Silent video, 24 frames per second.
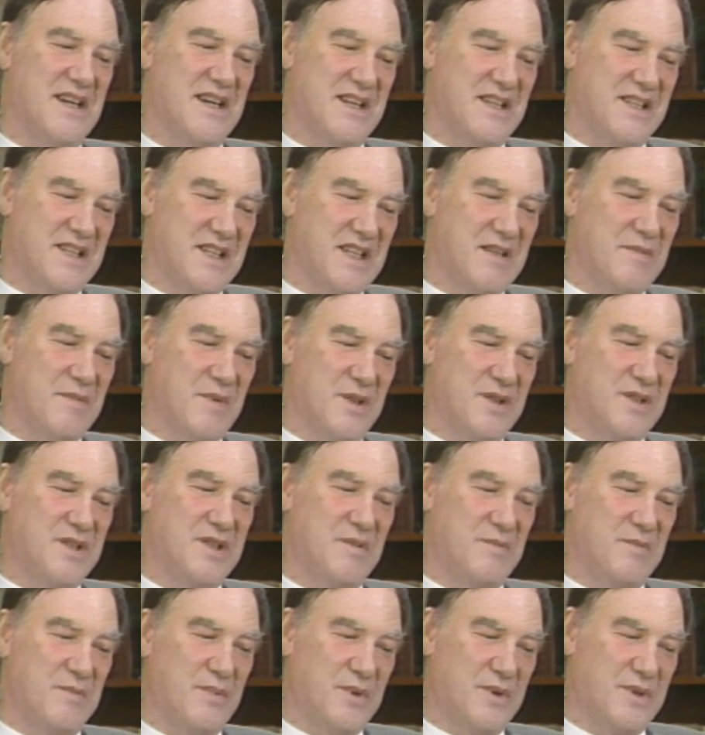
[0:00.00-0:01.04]
uh, the
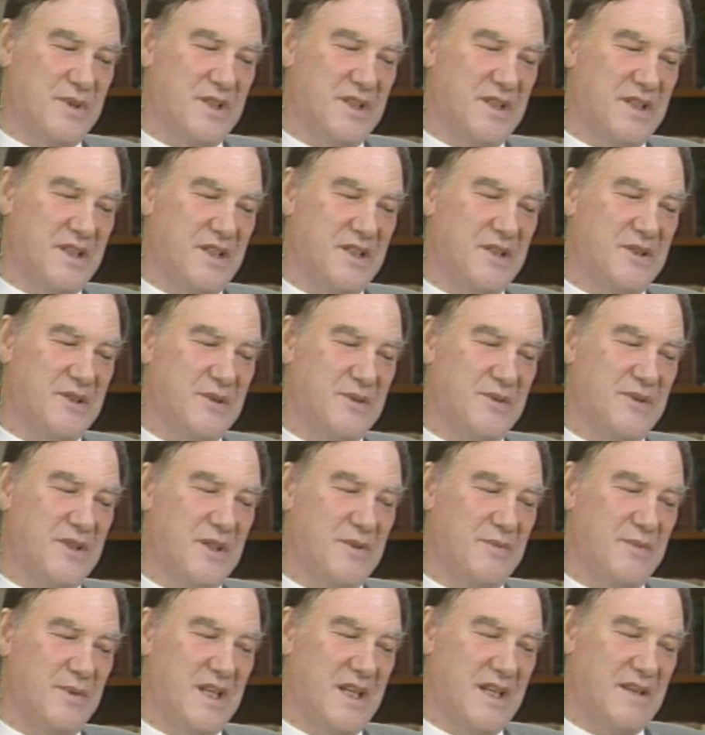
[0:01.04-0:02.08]
most important issue
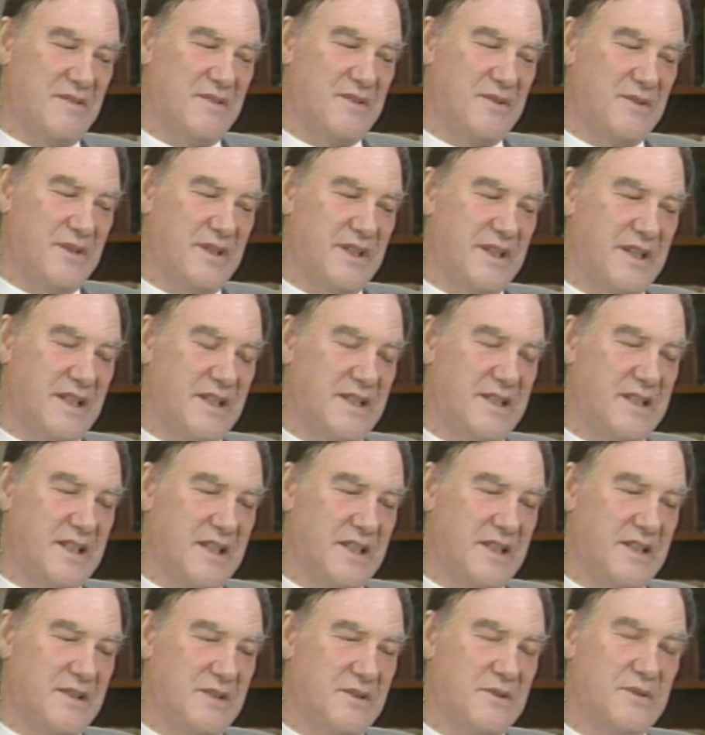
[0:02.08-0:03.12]
that we have to really
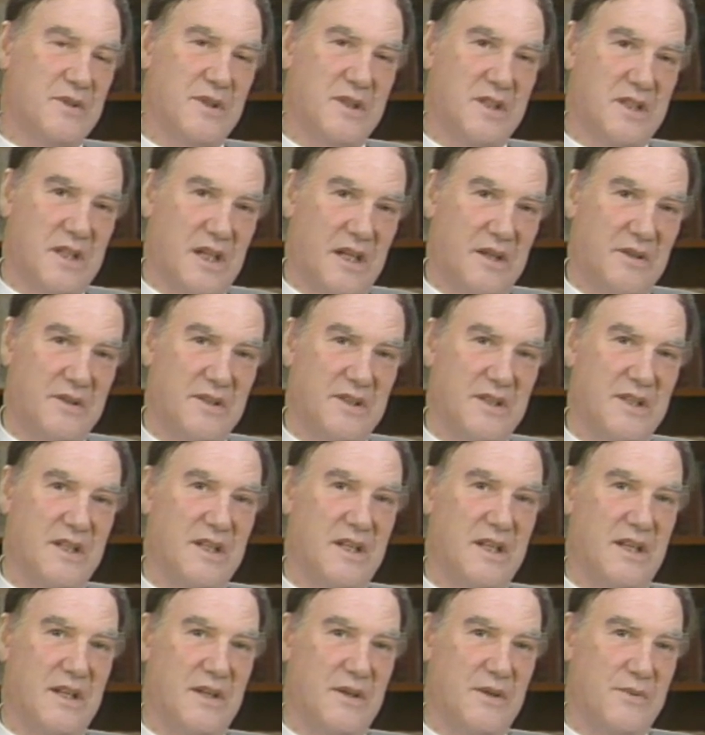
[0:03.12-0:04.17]
take into account.
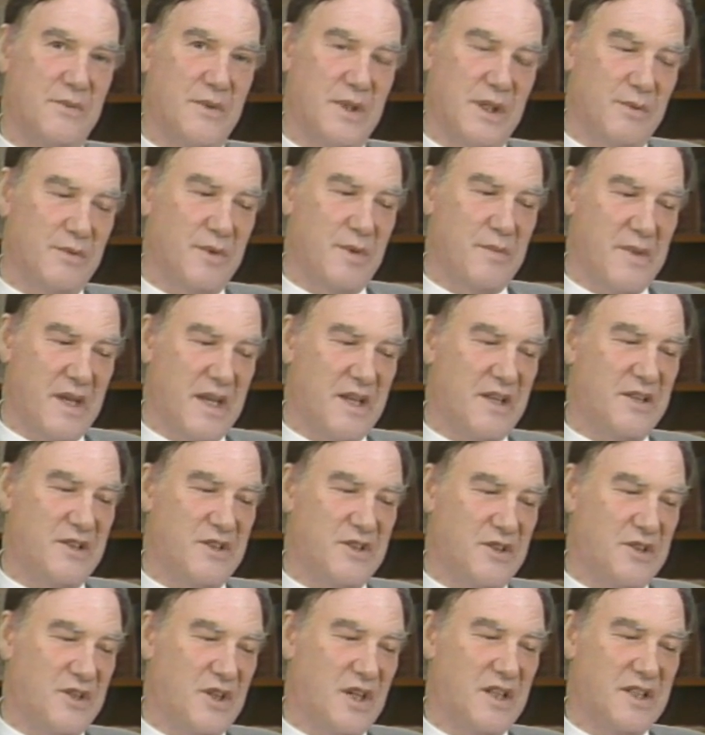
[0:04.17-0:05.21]
Will we
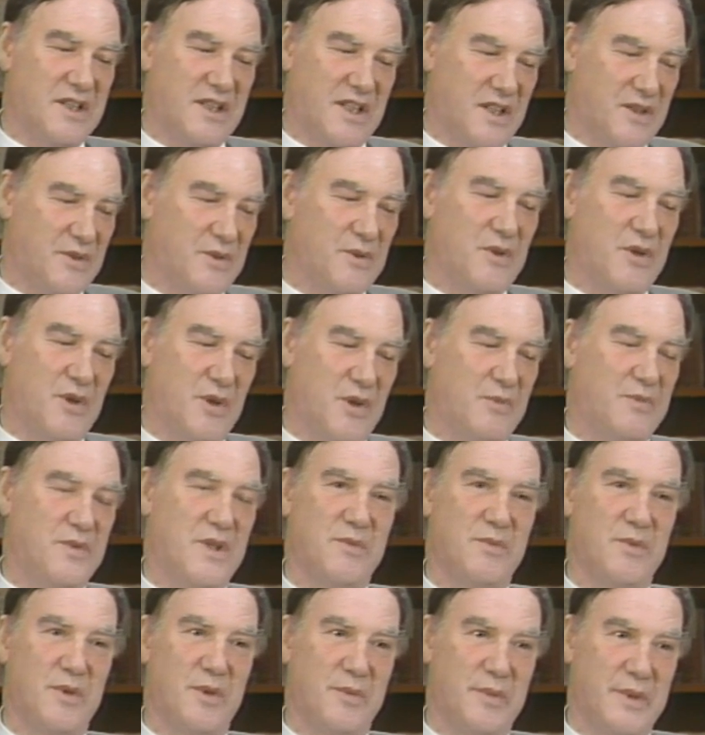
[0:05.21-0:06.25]
manage or not? I do hope
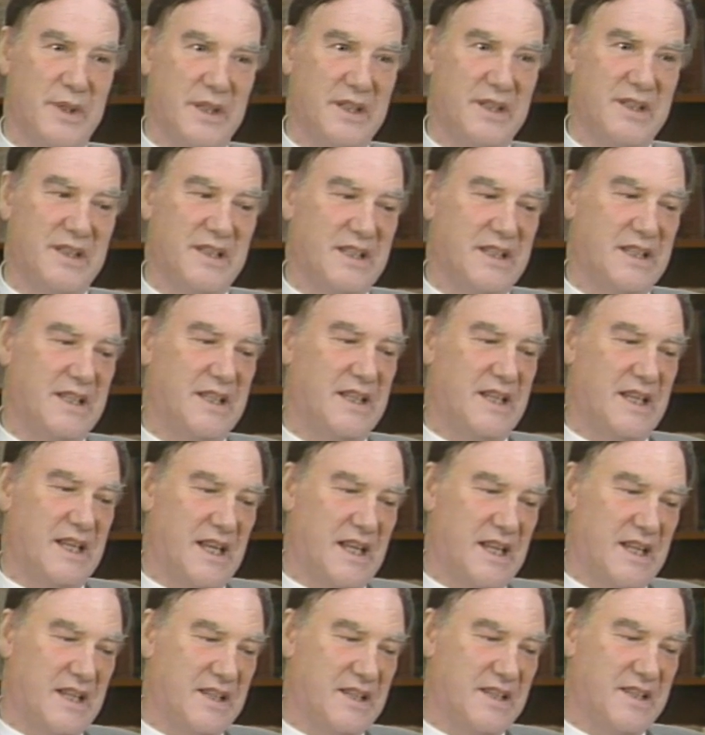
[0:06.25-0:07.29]
that we will.
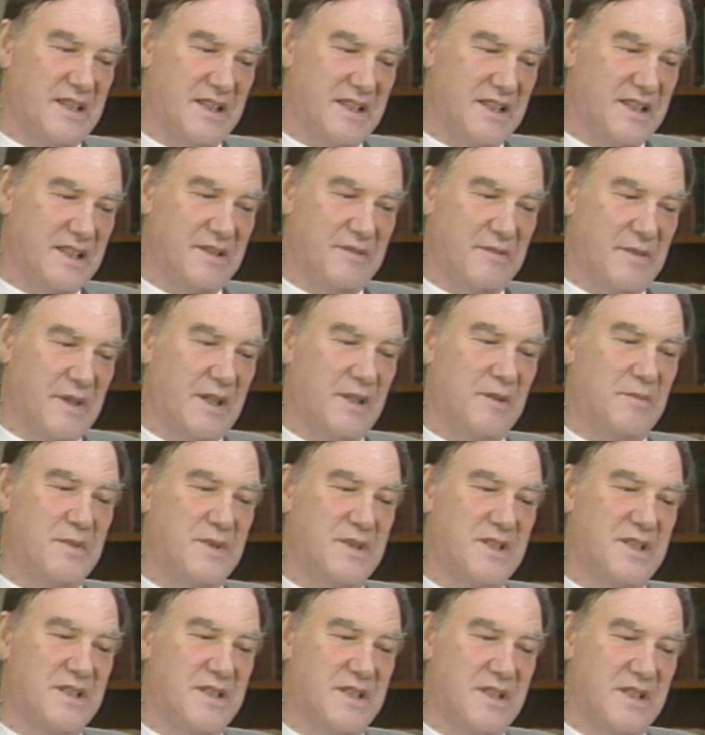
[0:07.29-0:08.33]
And the
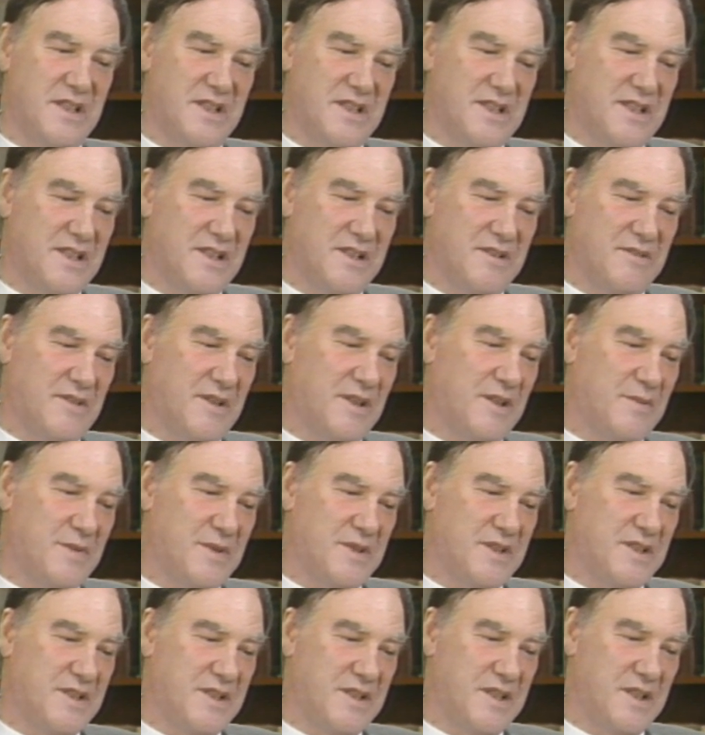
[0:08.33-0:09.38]
developments, the recent
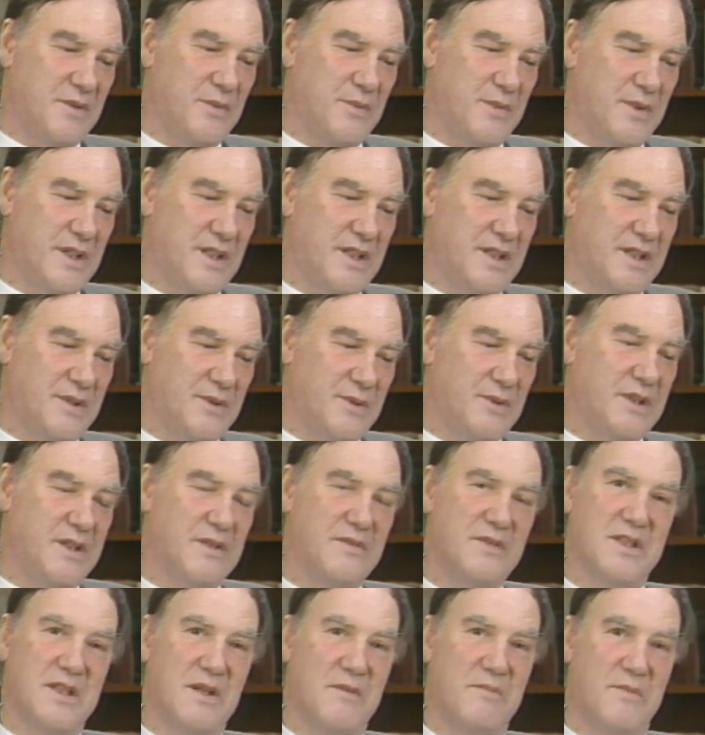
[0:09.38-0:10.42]
developments, will do
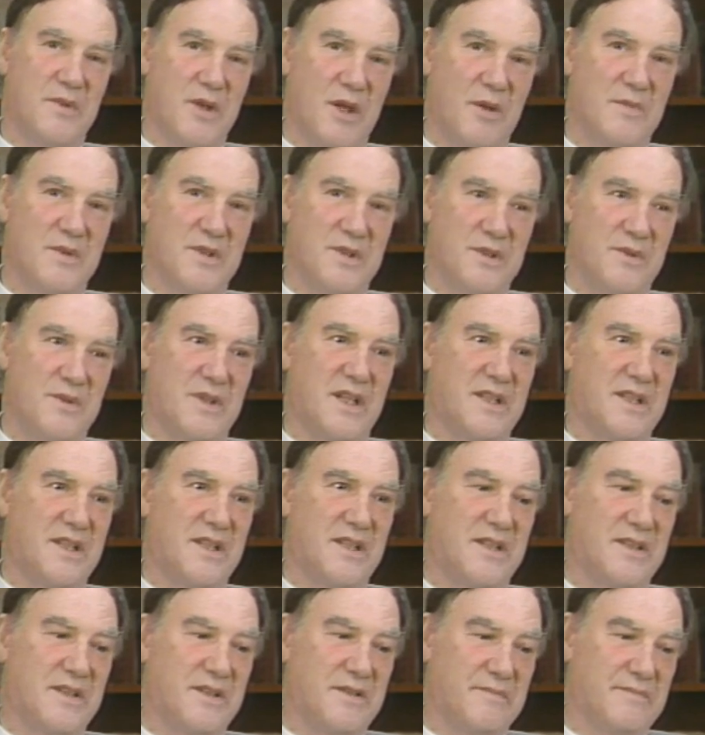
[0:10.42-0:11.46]
give some promise to that
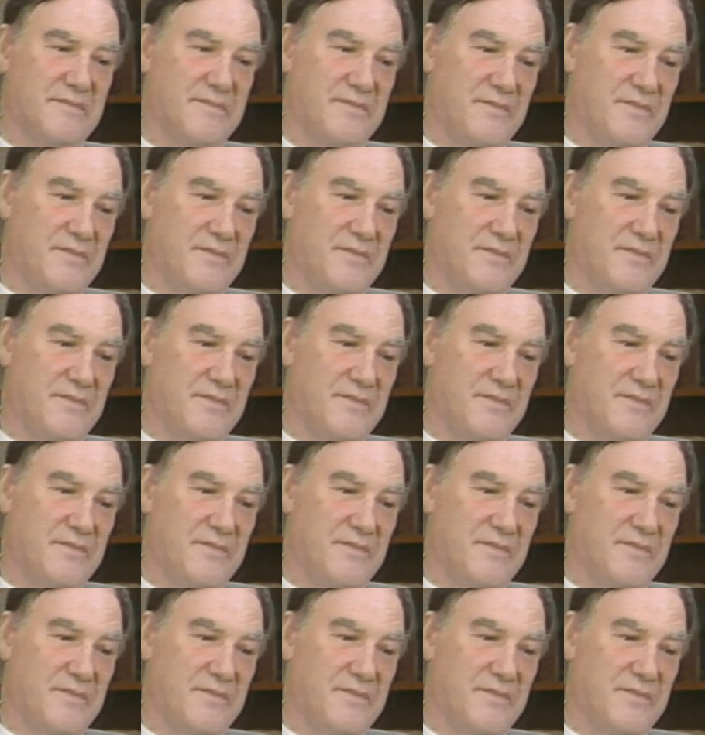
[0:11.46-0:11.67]
end.